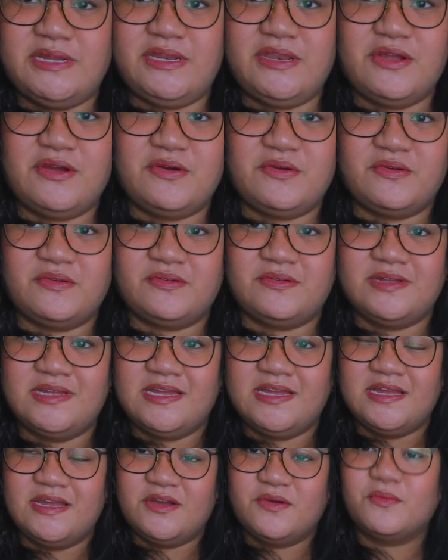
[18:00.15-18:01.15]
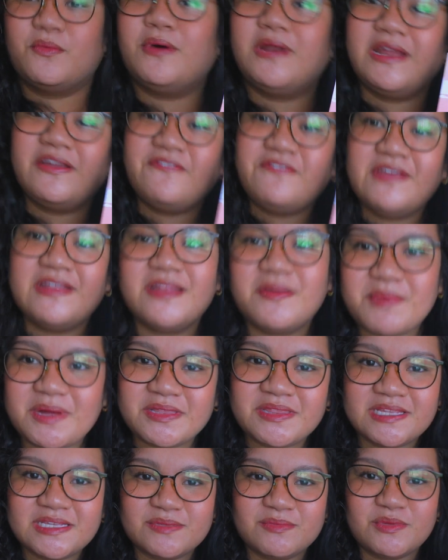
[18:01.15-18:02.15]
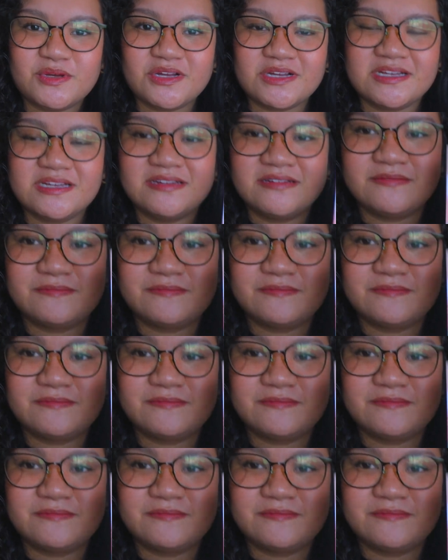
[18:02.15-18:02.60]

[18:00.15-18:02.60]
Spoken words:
know what I feel about this book.